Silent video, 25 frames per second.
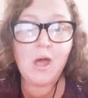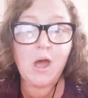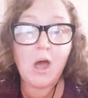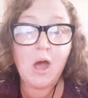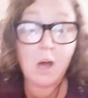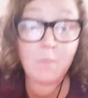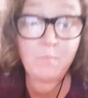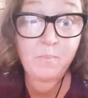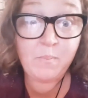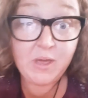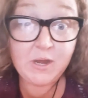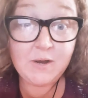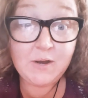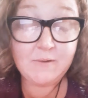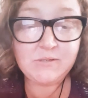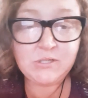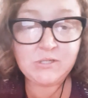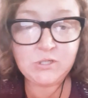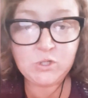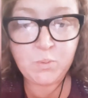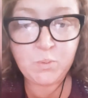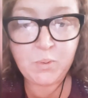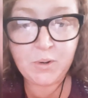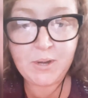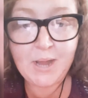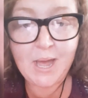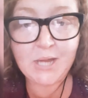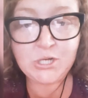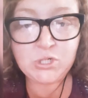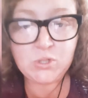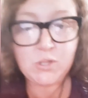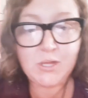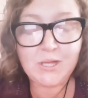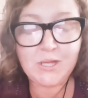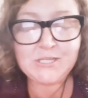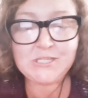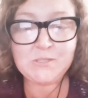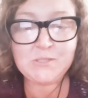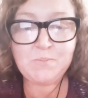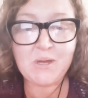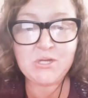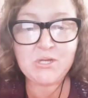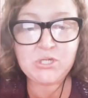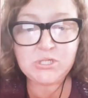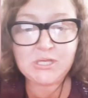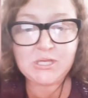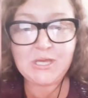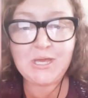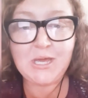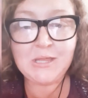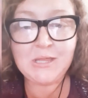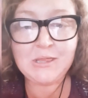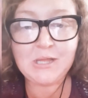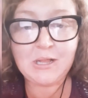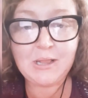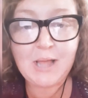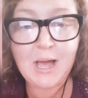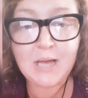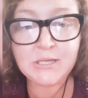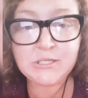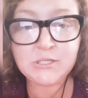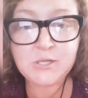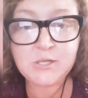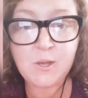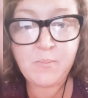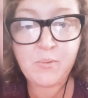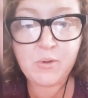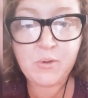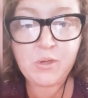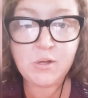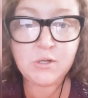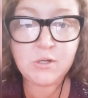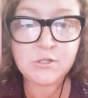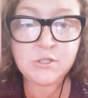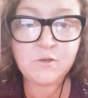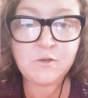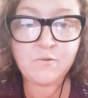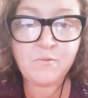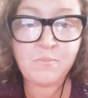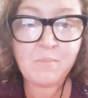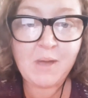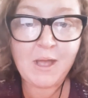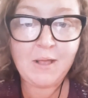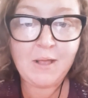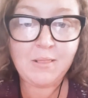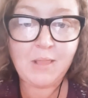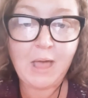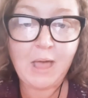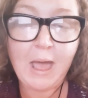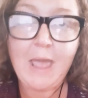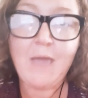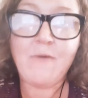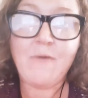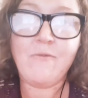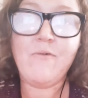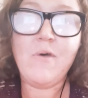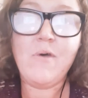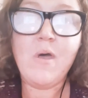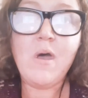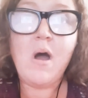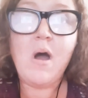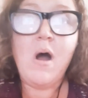a bit of supernatural, especially in the last couple of years of my life.